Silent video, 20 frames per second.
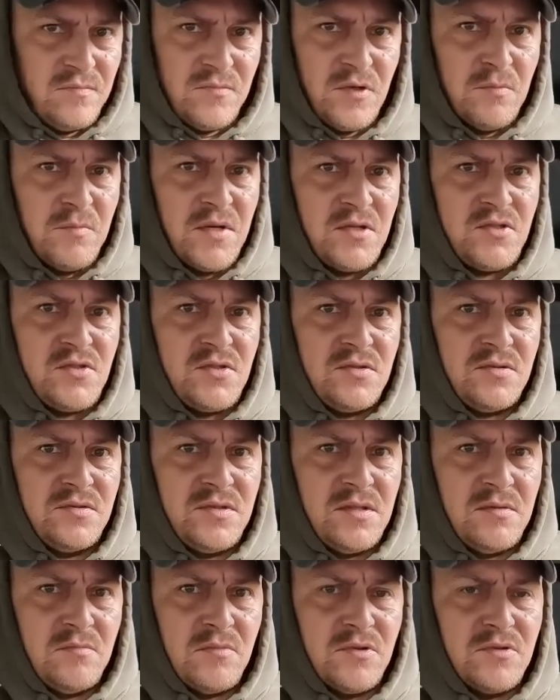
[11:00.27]
dimensional
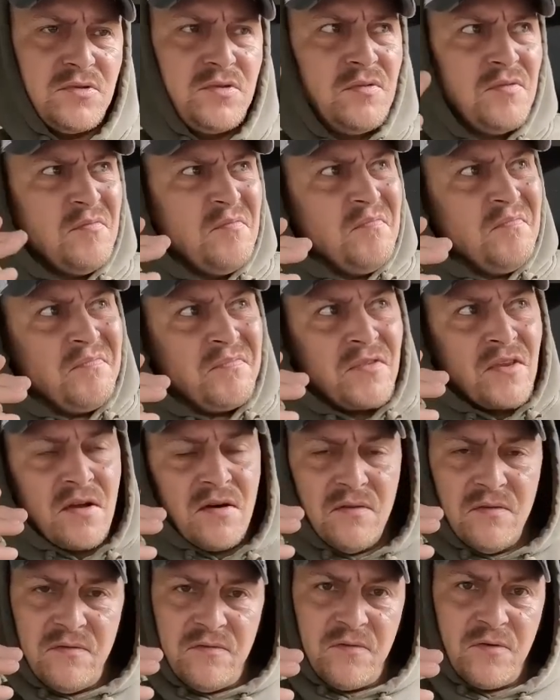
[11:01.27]
timbers
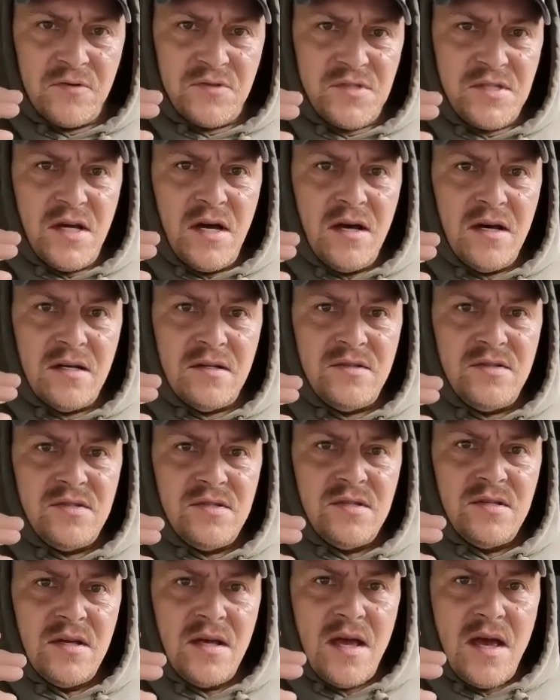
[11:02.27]
for
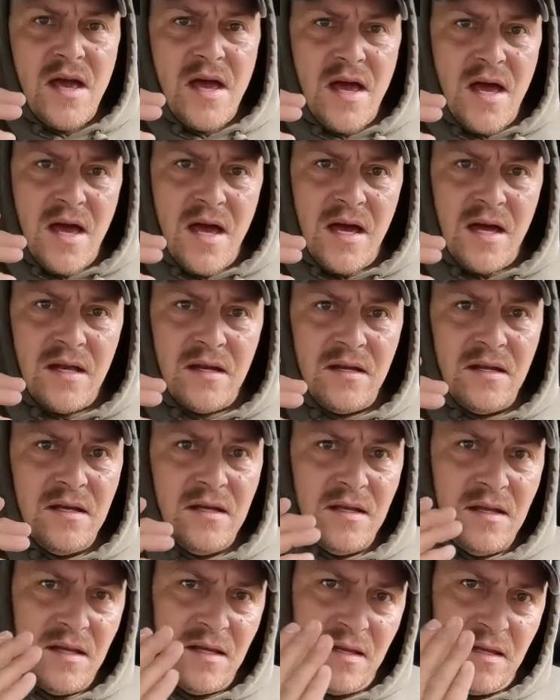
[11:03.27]
studs and
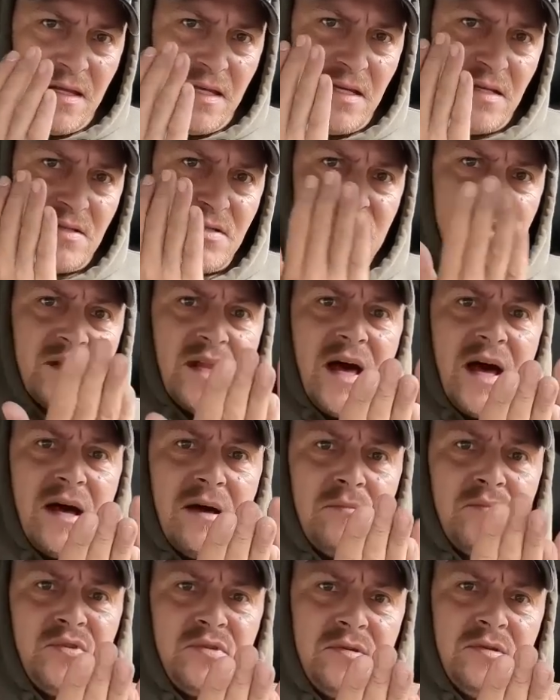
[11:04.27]
these
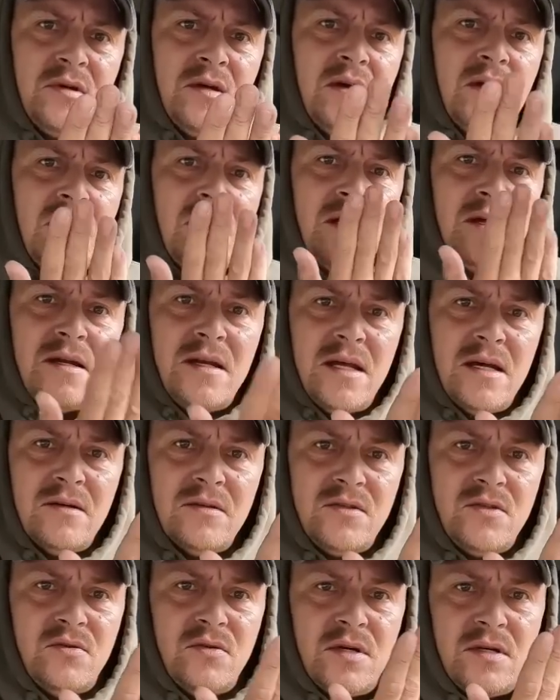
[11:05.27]
slabs
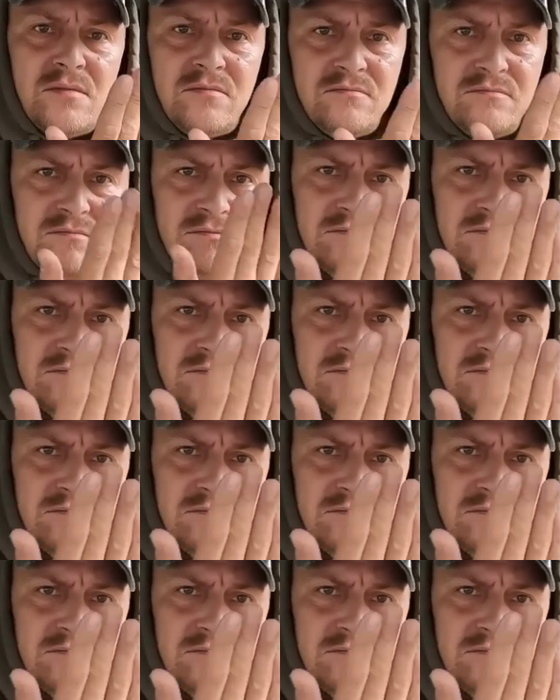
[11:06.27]
nailed to it.